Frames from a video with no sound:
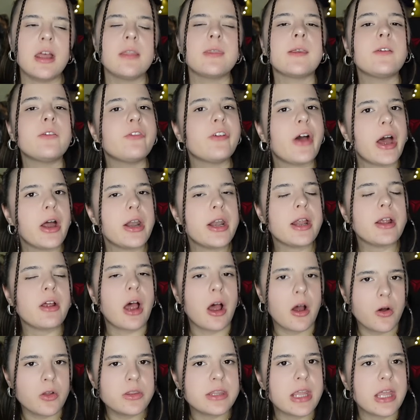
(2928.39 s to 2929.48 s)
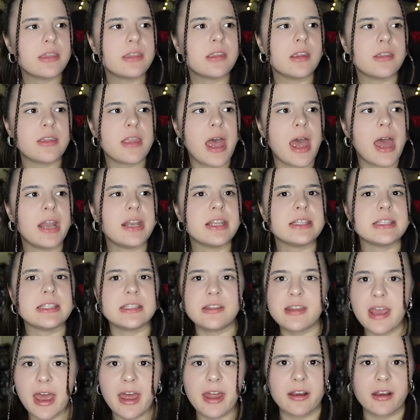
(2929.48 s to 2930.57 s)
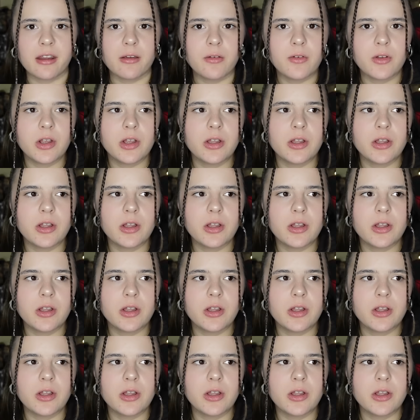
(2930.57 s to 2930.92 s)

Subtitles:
They find out that the dad is dead,